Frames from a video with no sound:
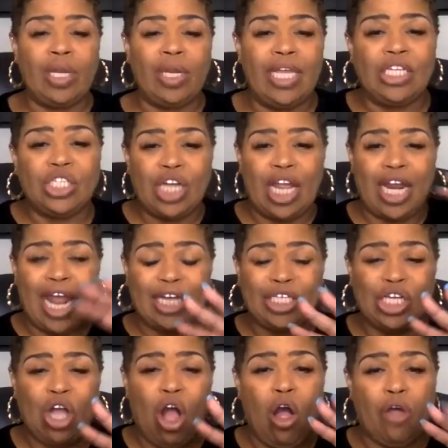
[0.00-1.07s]
in religion.
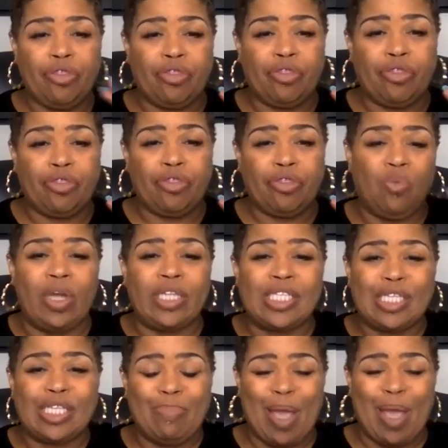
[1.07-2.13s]
And I took all three in
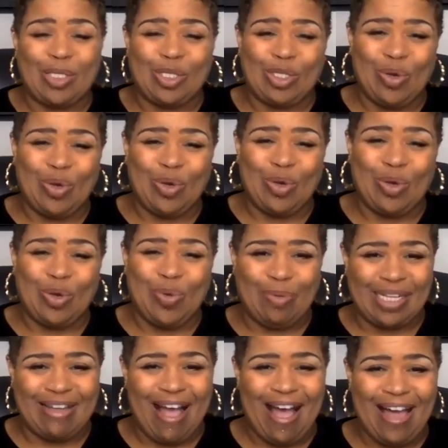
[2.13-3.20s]
one semester when
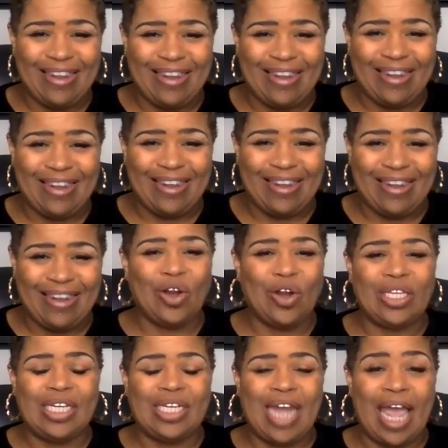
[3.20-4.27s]
I was in college in
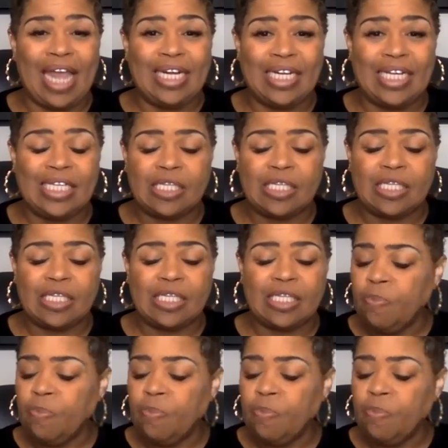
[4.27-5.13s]
the early 90s.